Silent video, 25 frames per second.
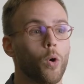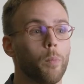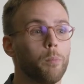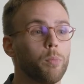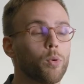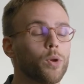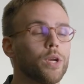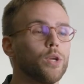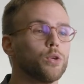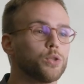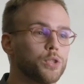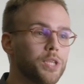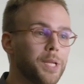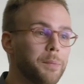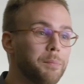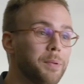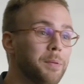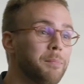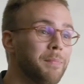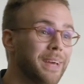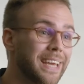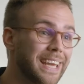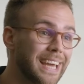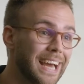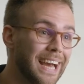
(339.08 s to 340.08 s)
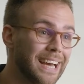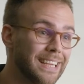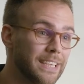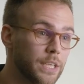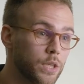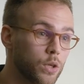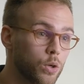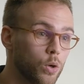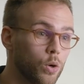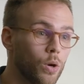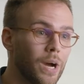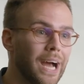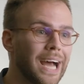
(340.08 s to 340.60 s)
And mechanical
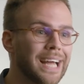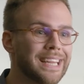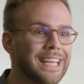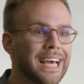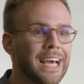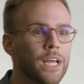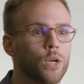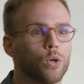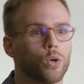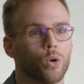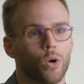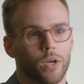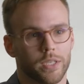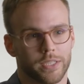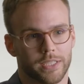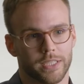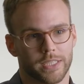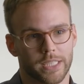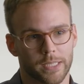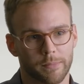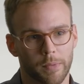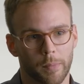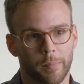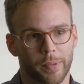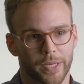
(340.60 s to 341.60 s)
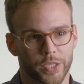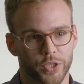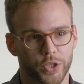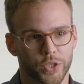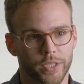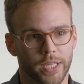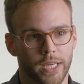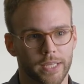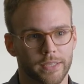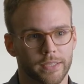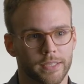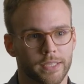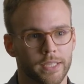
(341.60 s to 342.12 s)
stripping, which is similar to hand
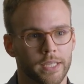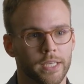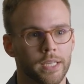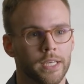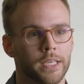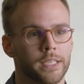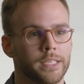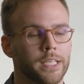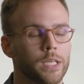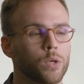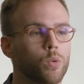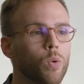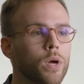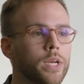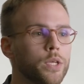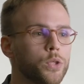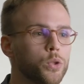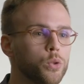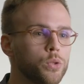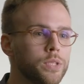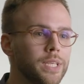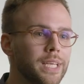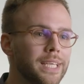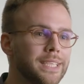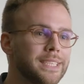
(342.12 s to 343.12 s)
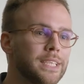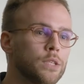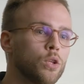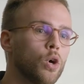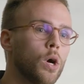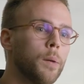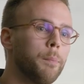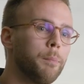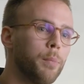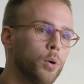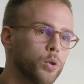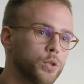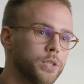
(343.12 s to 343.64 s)
stripping but uses special
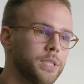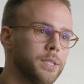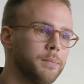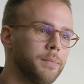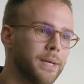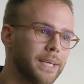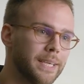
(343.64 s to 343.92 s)
machines.